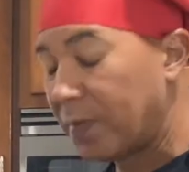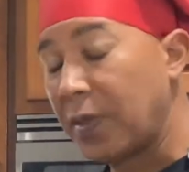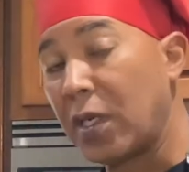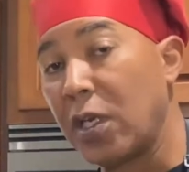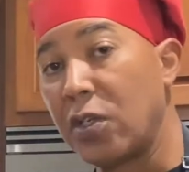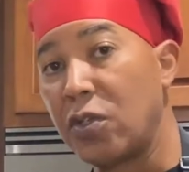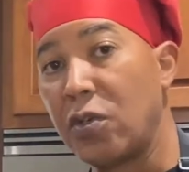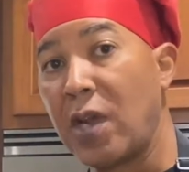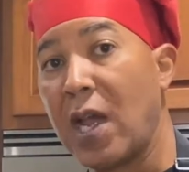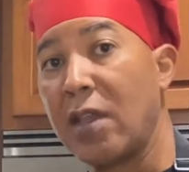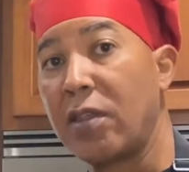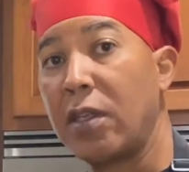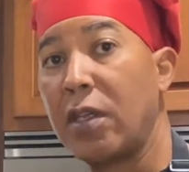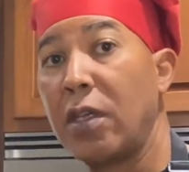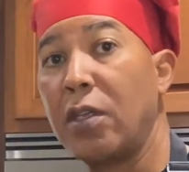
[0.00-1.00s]
because you
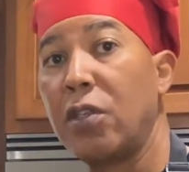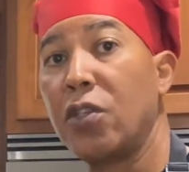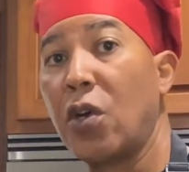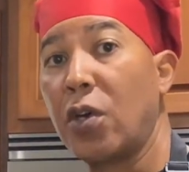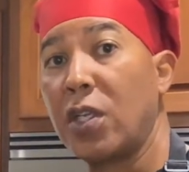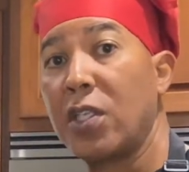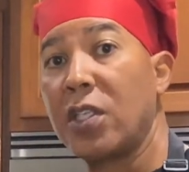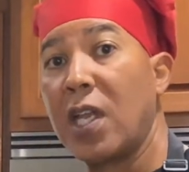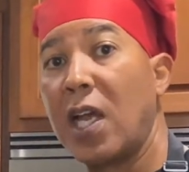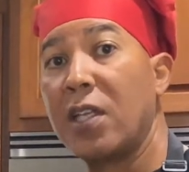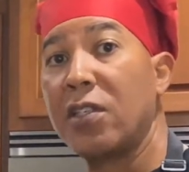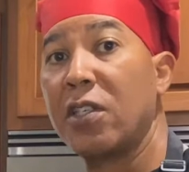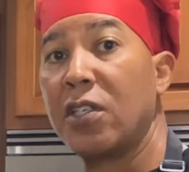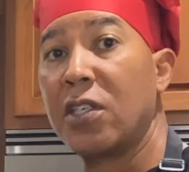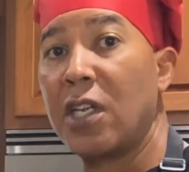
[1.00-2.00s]
got the turkey
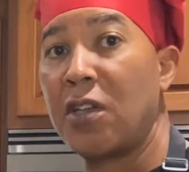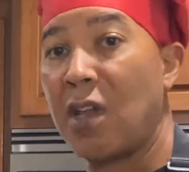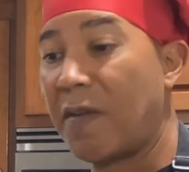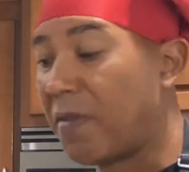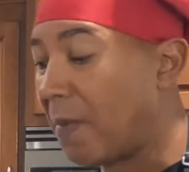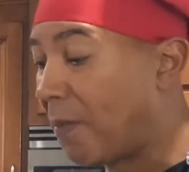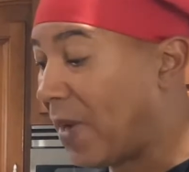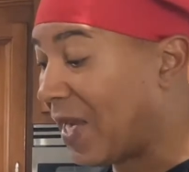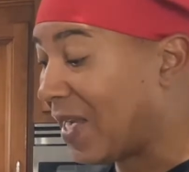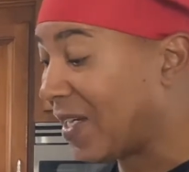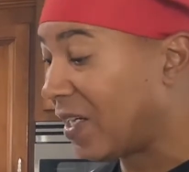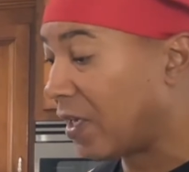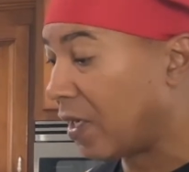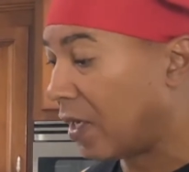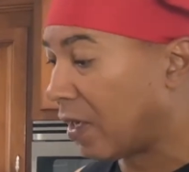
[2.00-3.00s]
sausage and you have the bacon
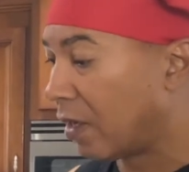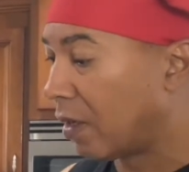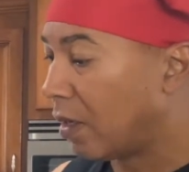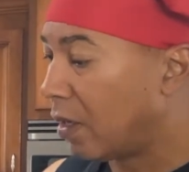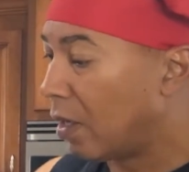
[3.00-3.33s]
in there.